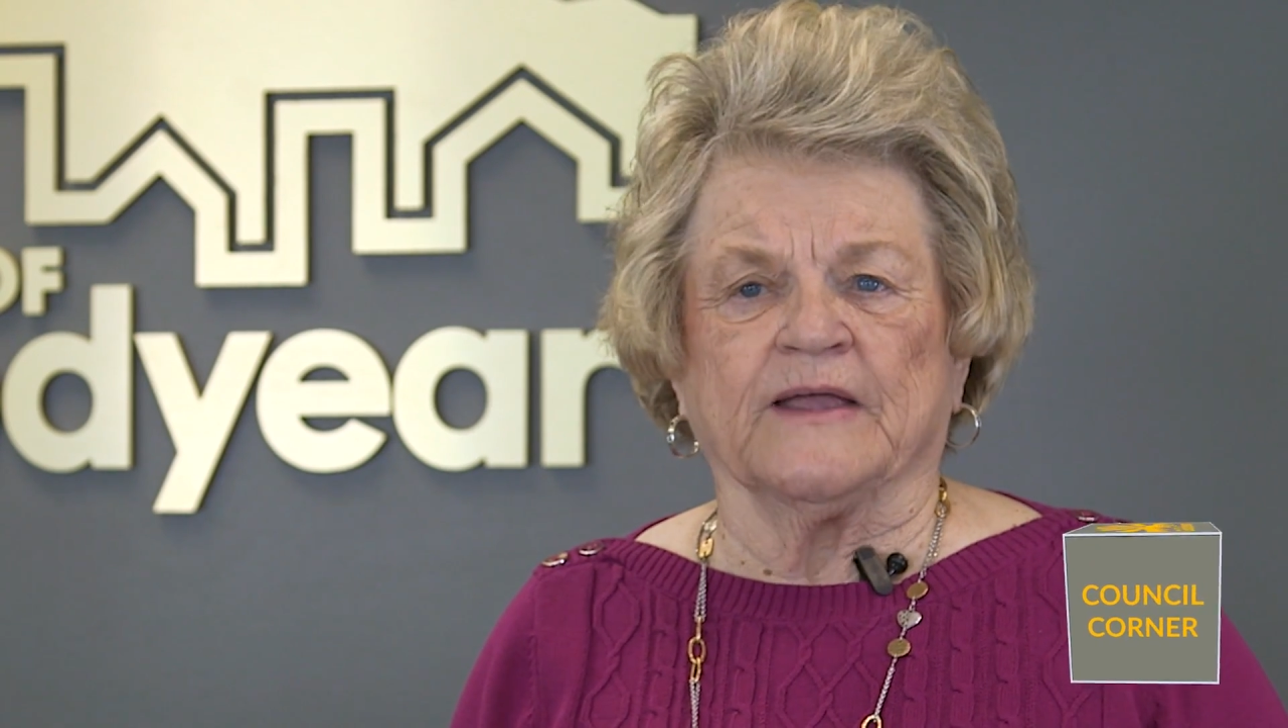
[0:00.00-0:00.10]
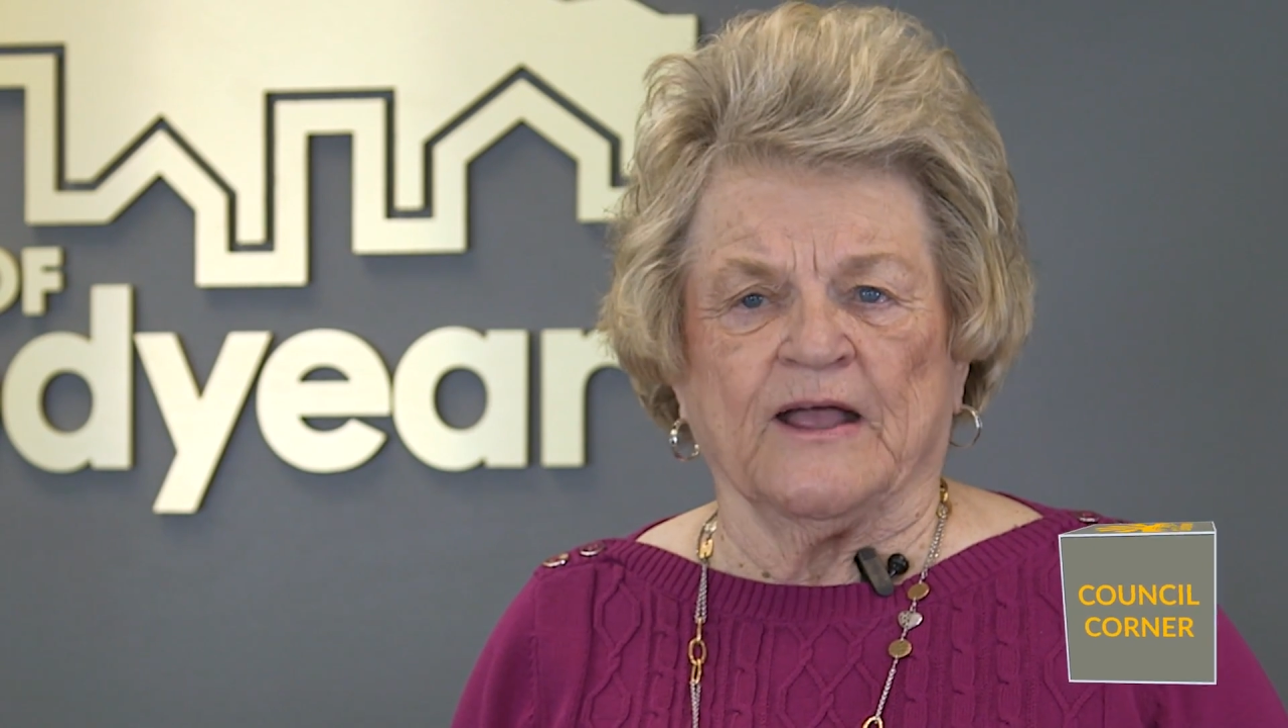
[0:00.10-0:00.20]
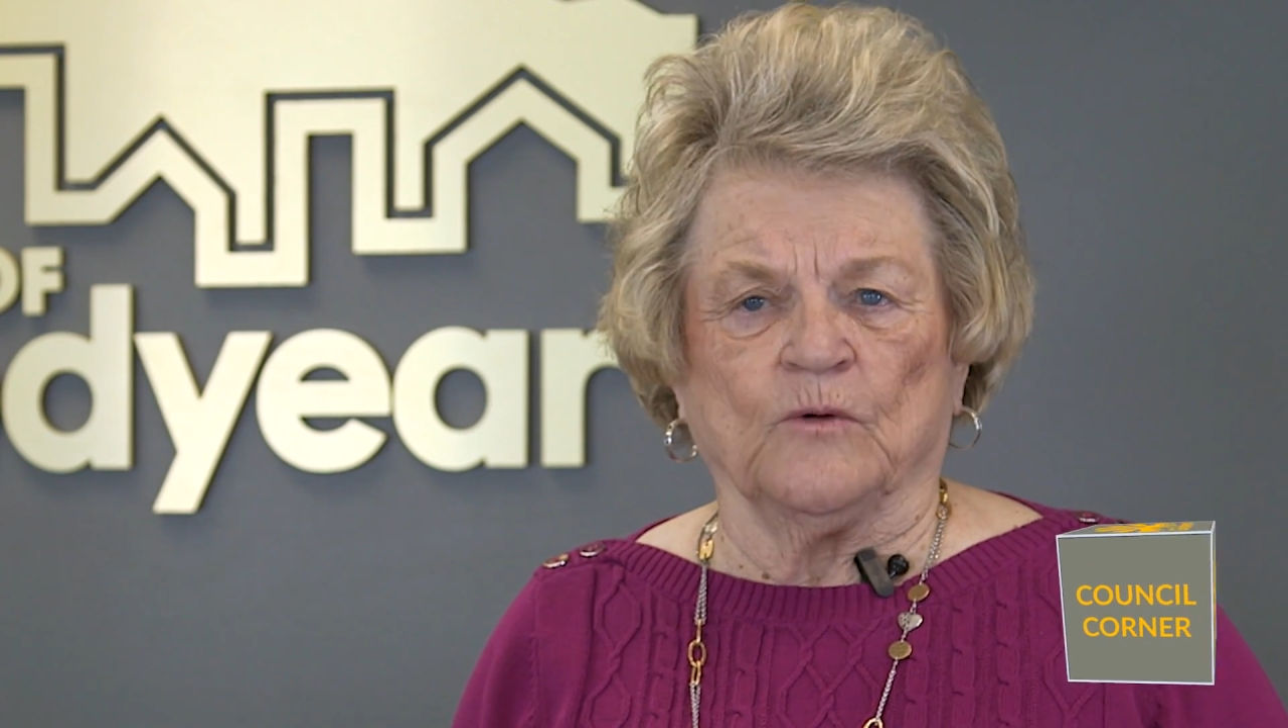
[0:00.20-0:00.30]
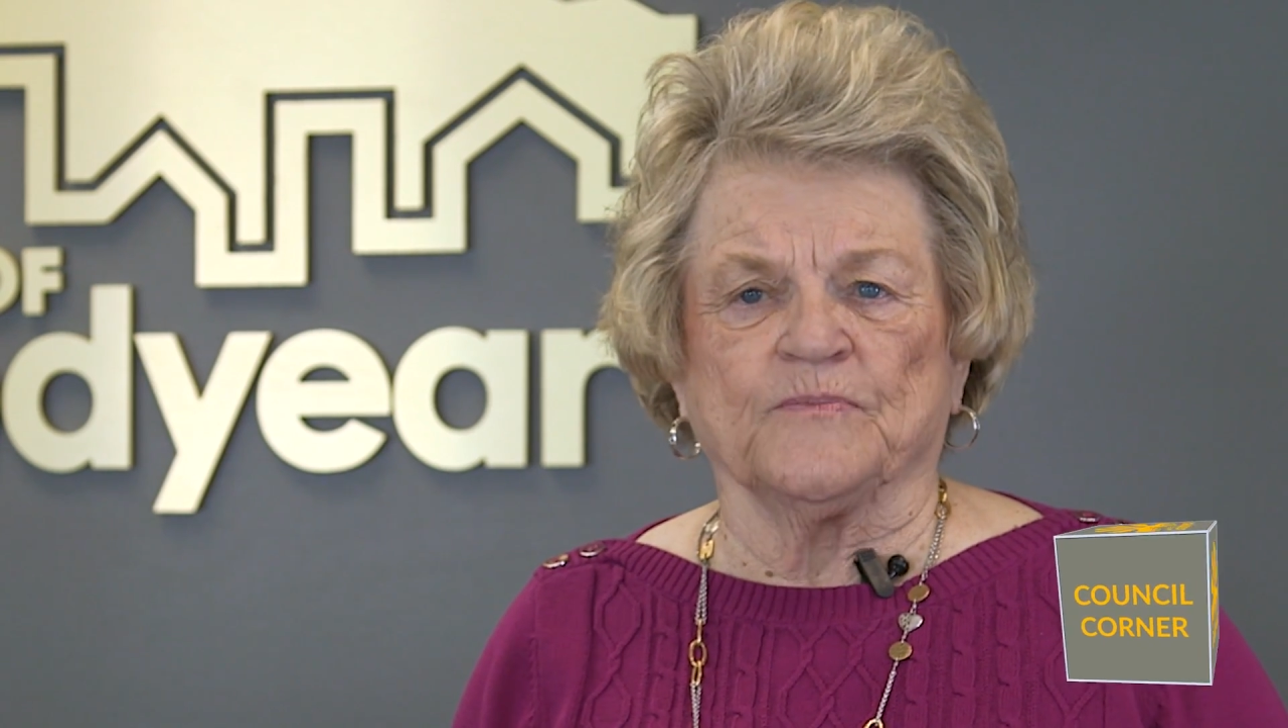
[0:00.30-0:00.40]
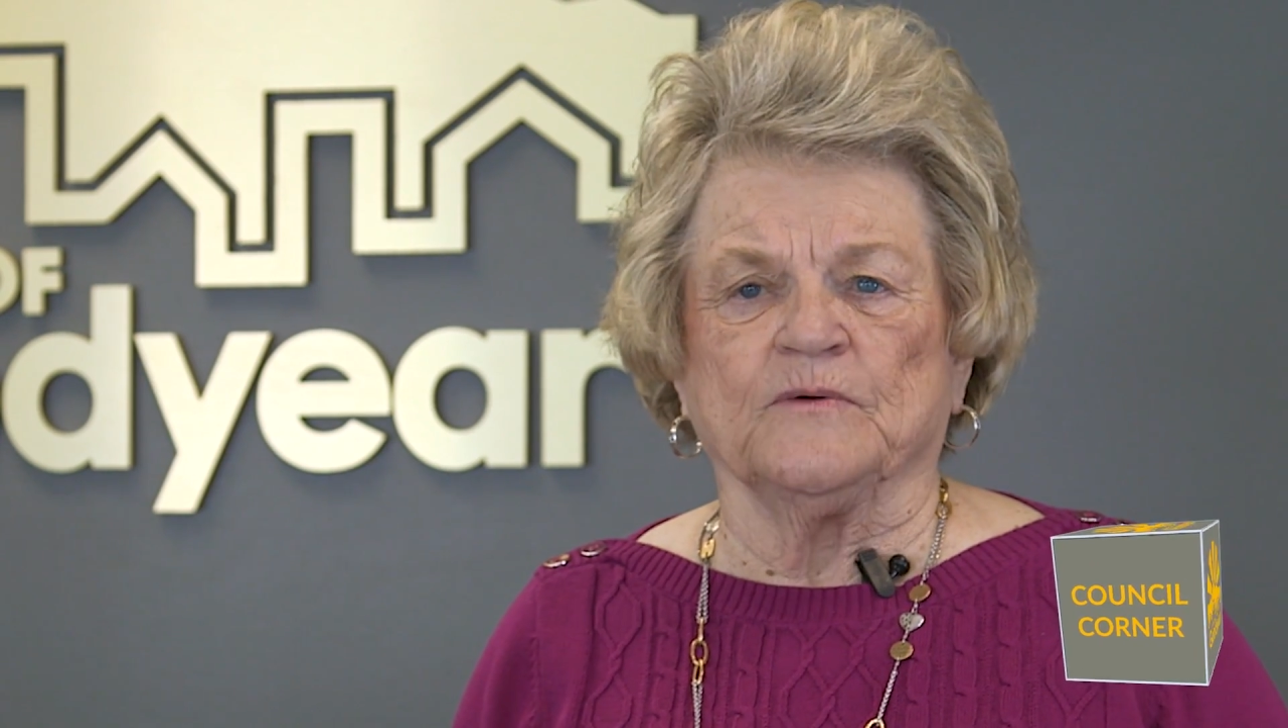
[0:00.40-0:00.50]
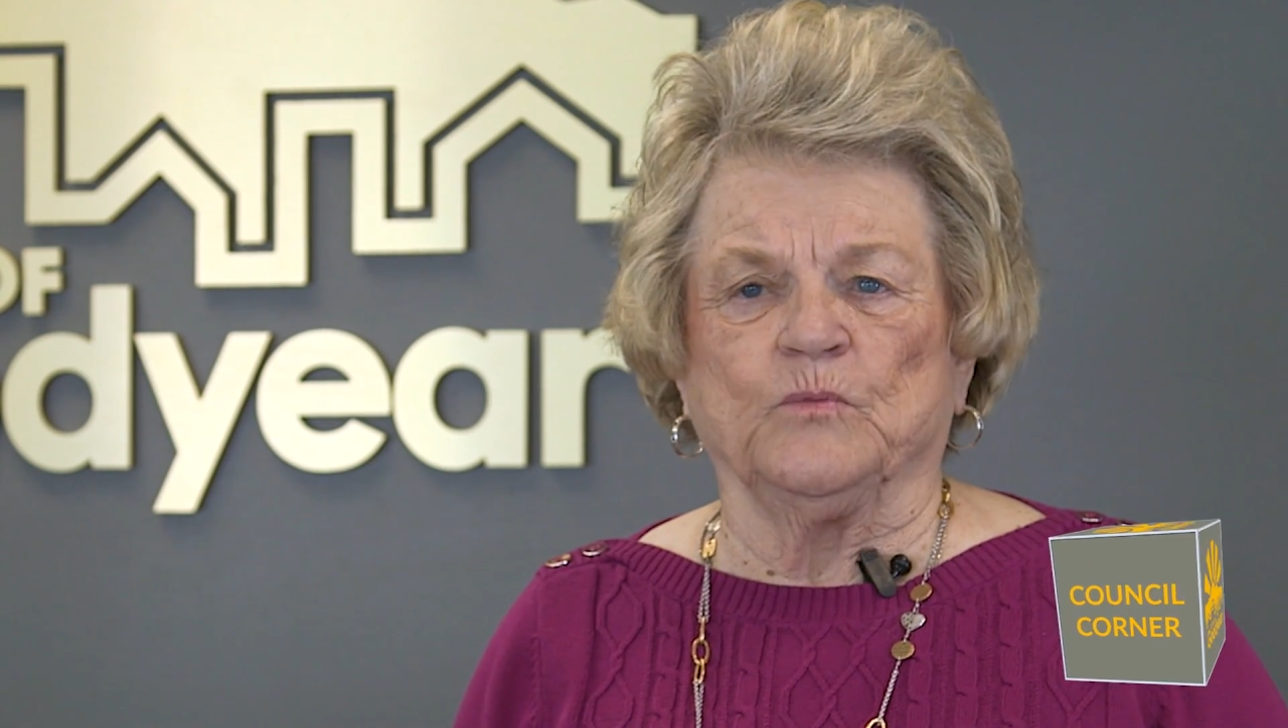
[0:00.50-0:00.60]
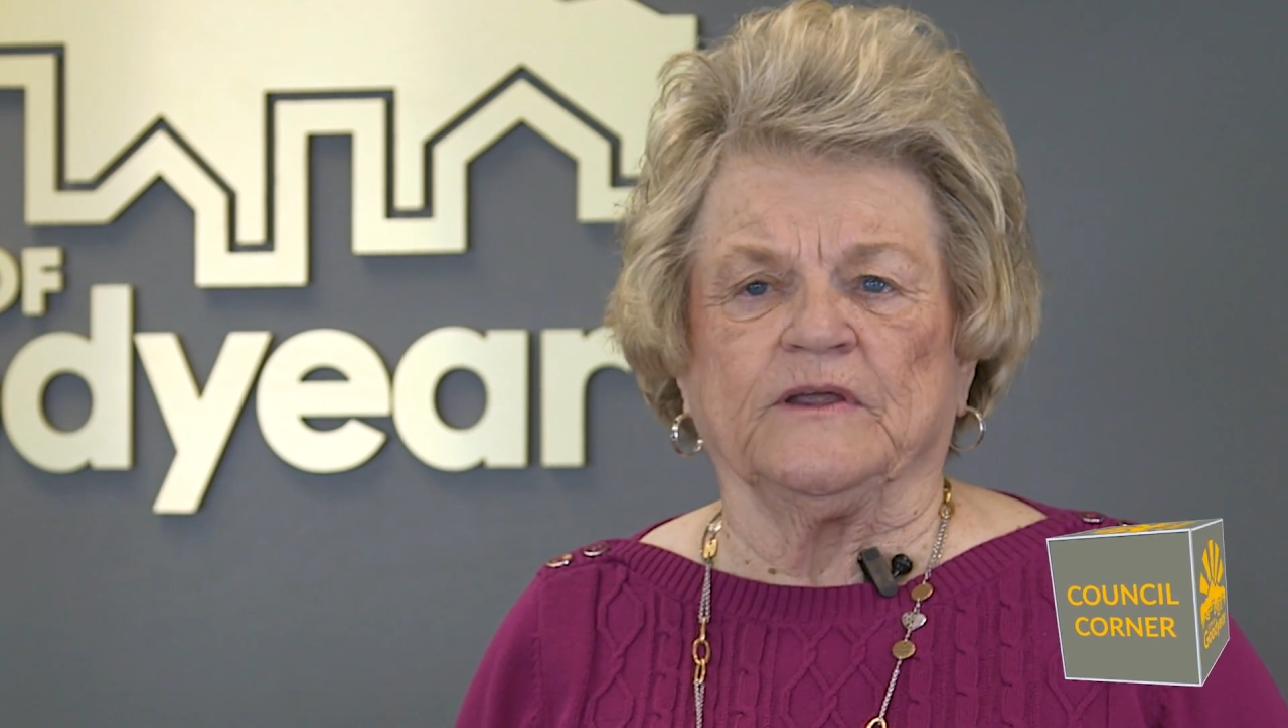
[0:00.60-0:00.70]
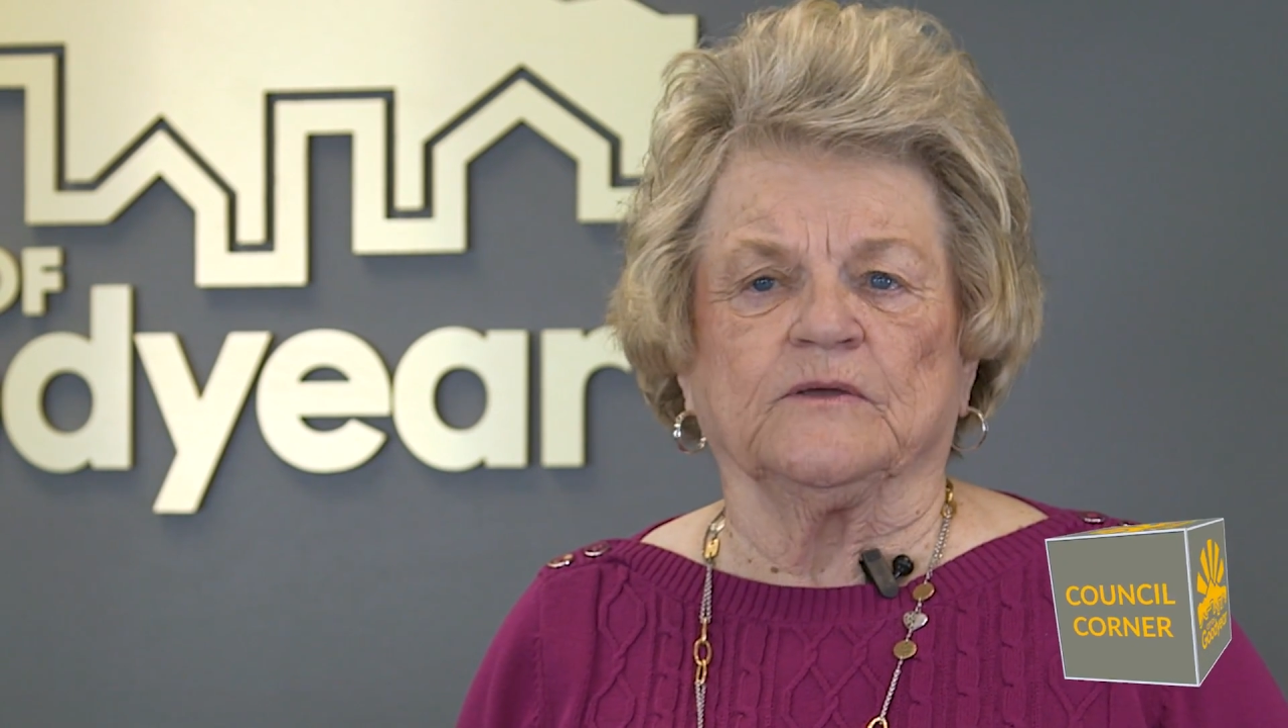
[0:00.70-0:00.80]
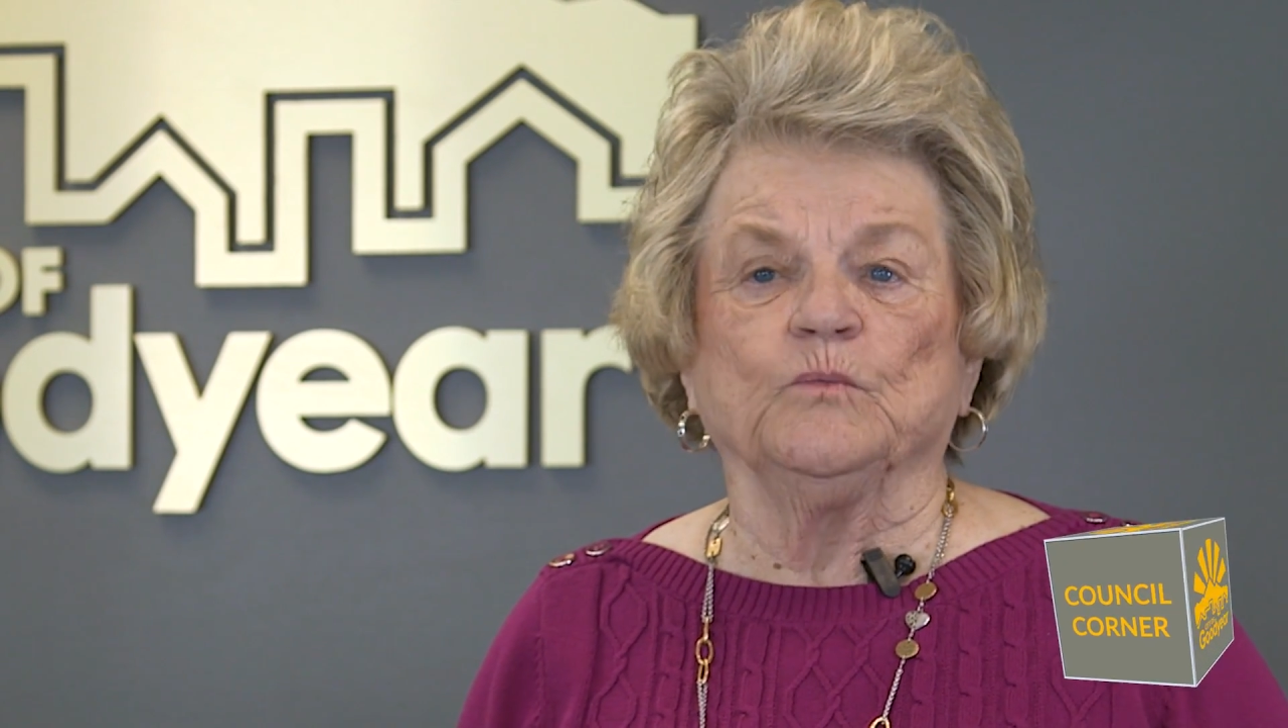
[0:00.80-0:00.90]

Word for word: to help them.